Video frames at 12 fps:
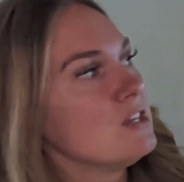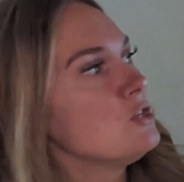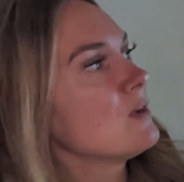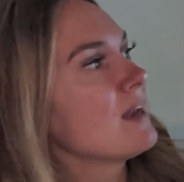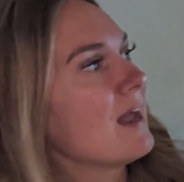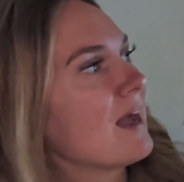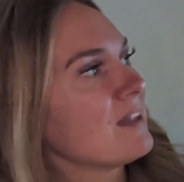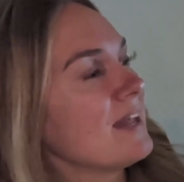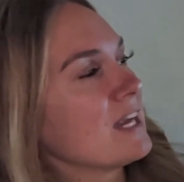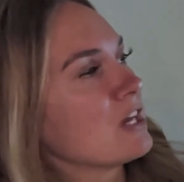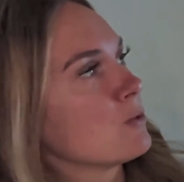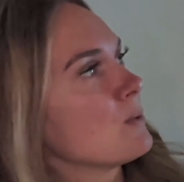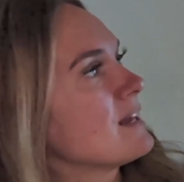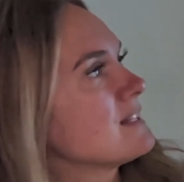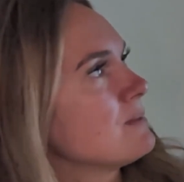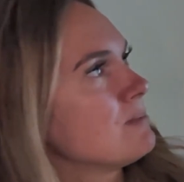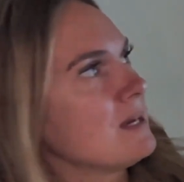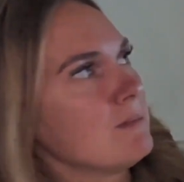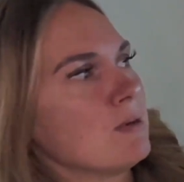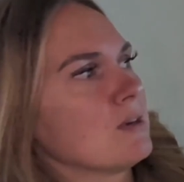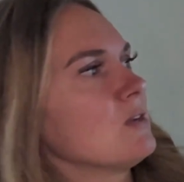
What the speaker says: you can add like your recipe book,